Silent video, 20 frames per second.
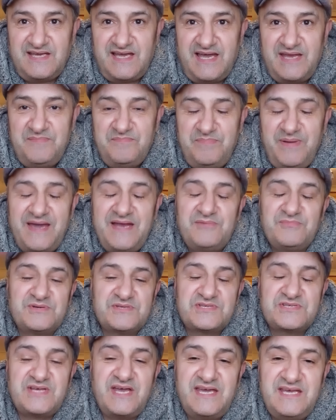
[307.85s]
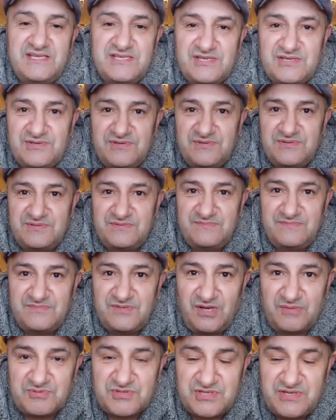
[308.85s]
And Ben was saying to
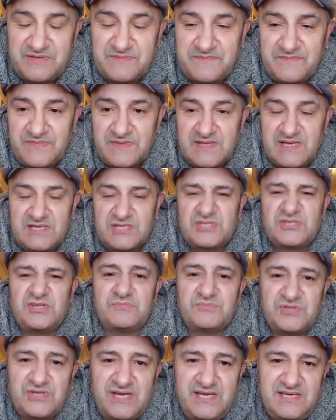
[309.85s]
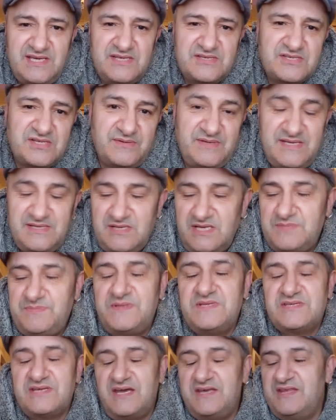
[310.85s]
Dobson, stop shaking. So he's
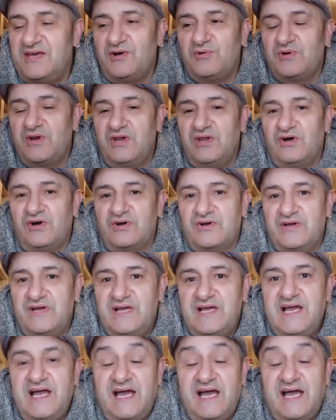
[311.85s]
been saying that all along.